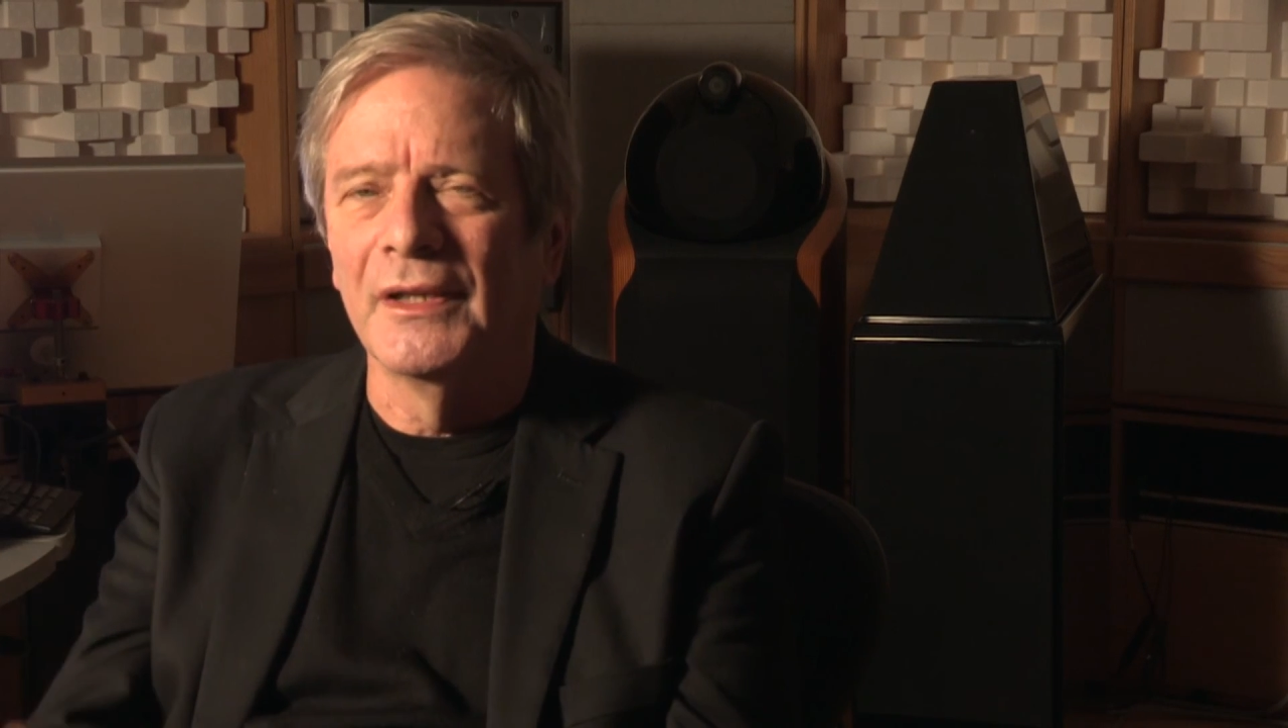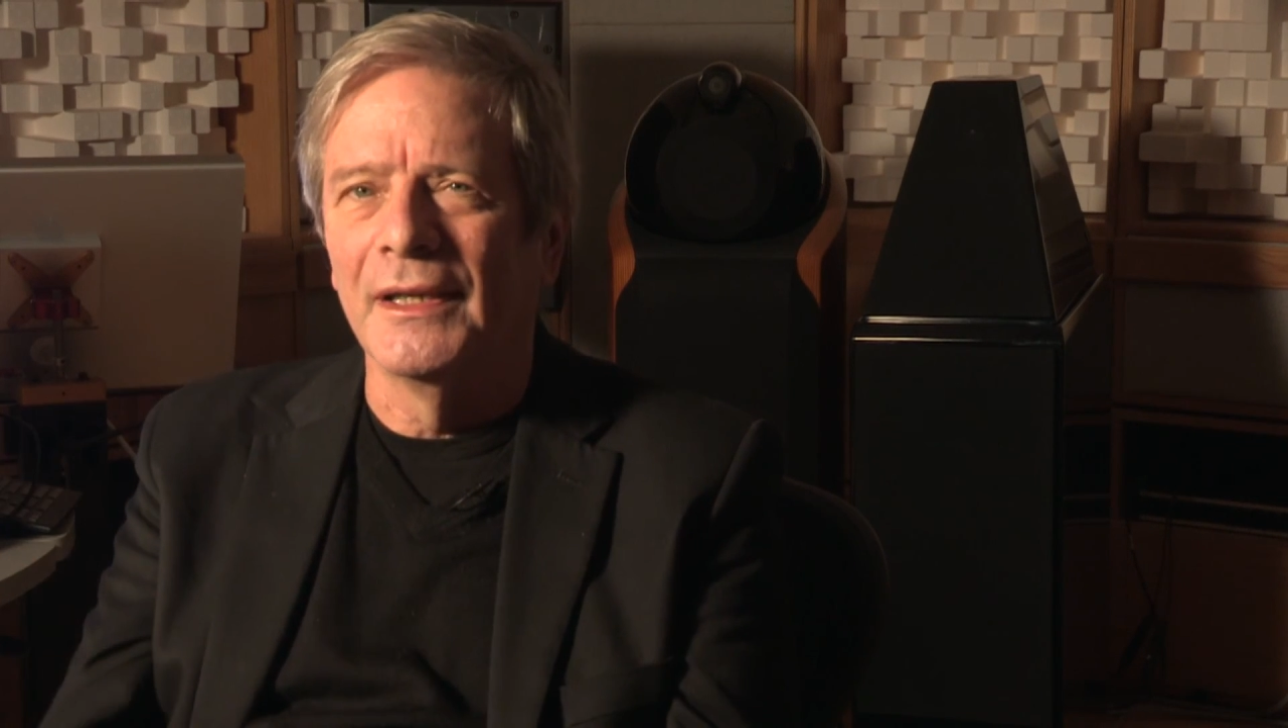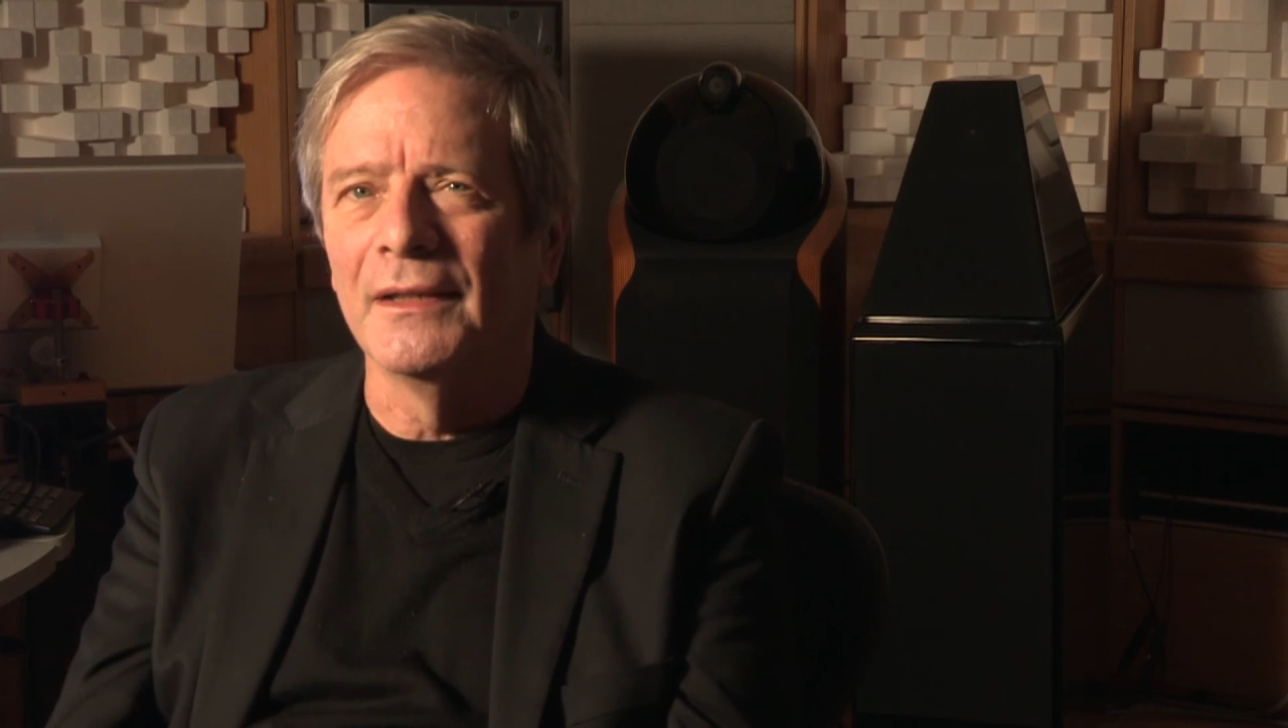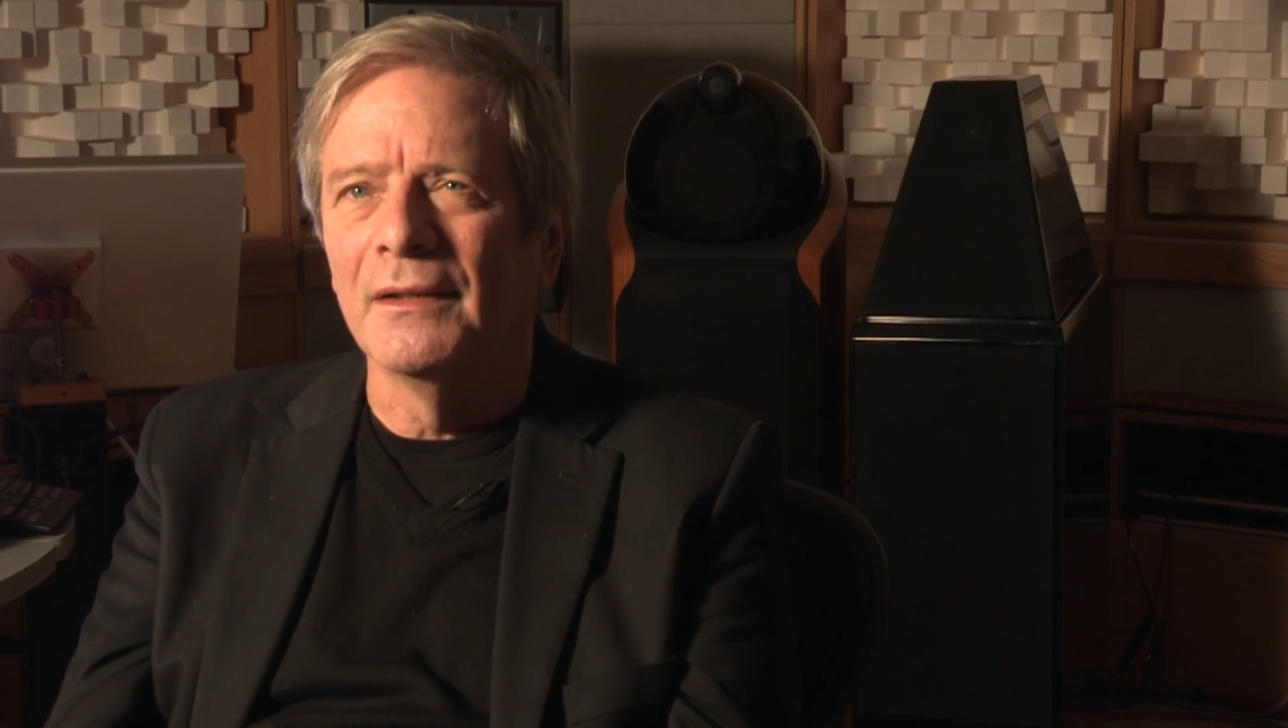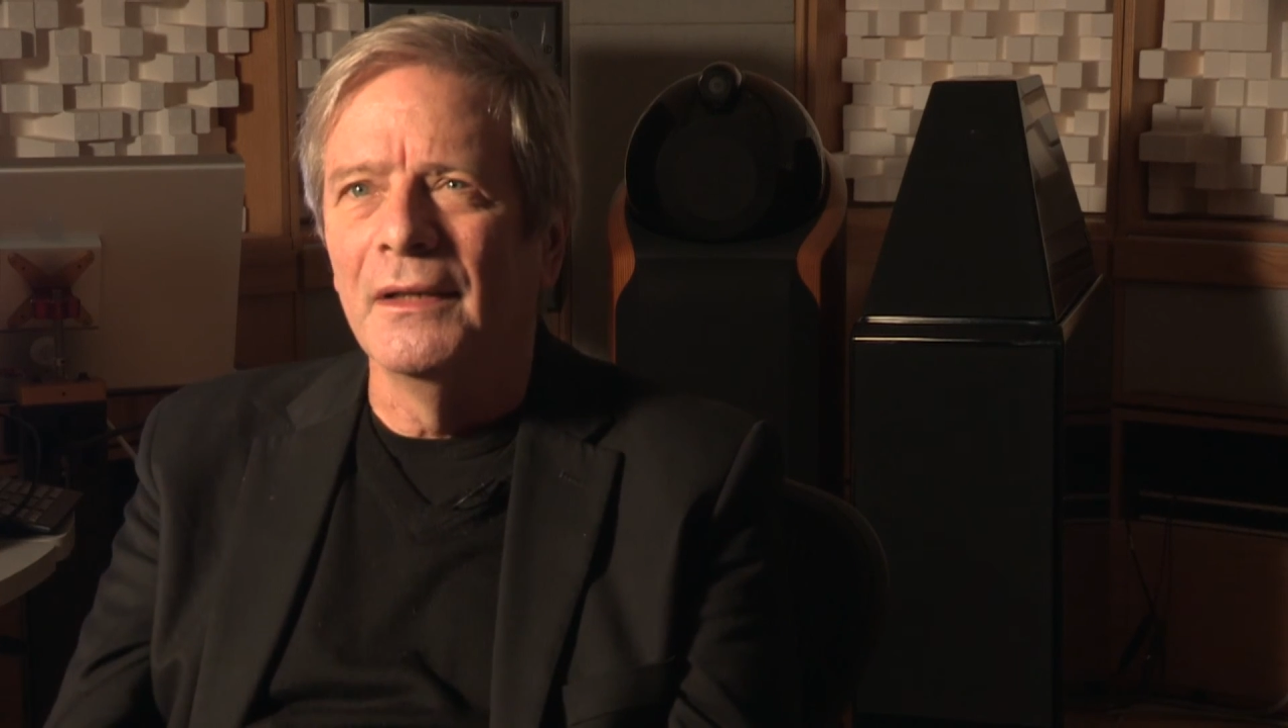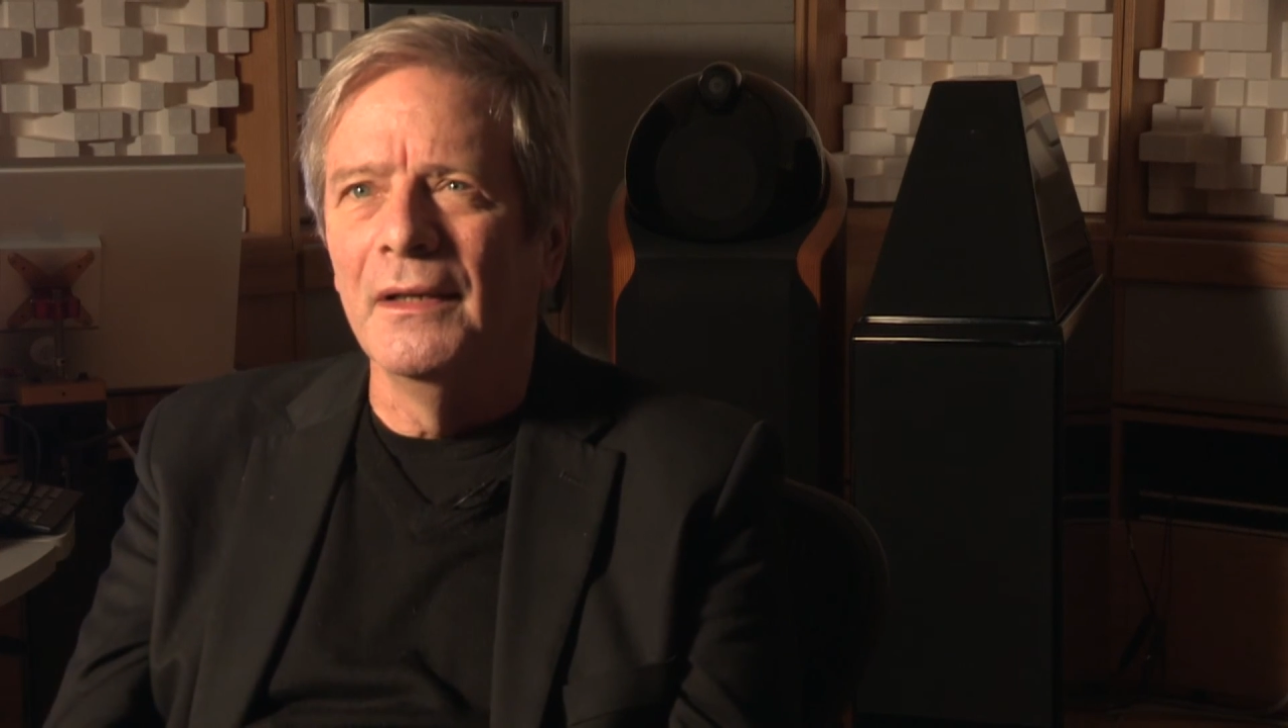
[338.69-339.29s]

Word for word: can